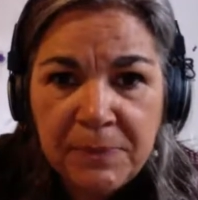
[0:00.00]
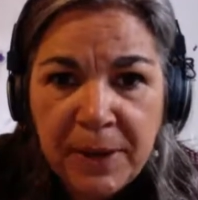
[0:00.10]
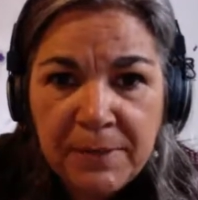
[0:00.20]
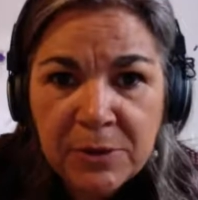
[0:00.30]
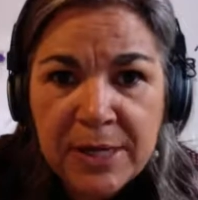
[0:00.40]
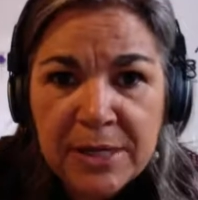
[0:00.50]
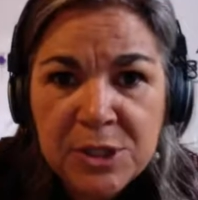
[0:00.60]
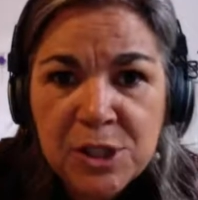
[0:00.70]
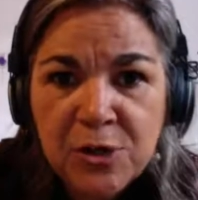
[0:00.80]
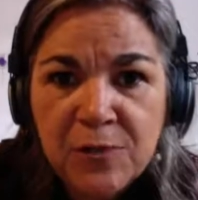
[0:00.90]
public radio
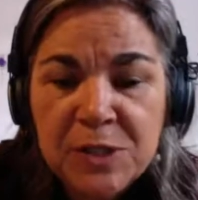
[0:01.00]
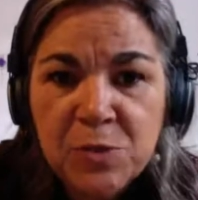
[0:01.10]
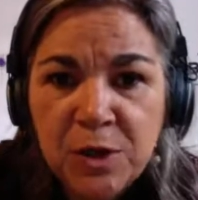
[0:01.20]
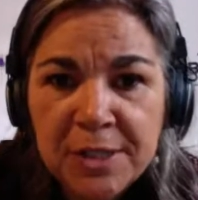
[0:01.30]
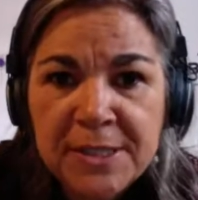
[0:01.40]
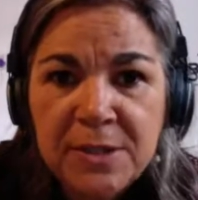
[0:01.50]
service works in